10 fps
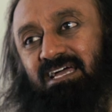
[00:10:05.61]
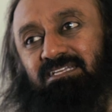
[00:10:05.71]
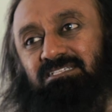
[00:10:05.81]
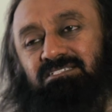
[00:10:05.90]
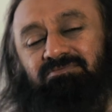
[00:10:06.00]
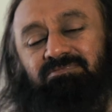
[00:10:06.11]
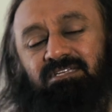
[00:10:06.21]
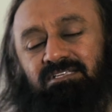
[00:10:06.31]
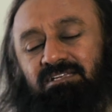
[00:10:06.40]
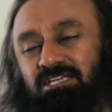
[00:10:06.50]
and it's
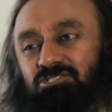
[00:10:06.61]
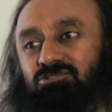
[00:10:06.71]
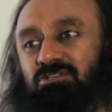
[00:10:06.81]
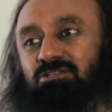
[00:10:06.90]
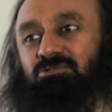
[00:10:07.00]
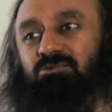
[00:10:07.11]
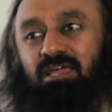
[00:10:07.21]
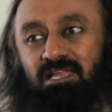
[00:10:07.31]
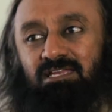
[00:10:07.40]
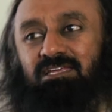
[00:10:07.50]
very natural to
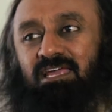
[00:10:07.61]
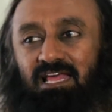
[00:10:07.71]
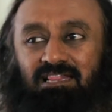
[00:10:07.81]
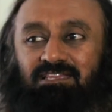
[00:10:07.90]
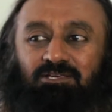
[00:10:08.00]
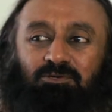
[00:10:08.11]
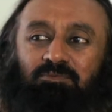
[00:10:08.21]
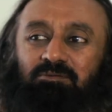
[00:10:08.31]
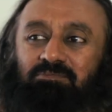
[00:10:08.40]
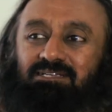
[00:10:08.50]
any healthy
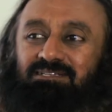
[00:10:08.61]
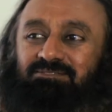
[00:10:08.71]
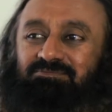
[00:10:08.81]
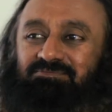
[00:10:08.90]
human being.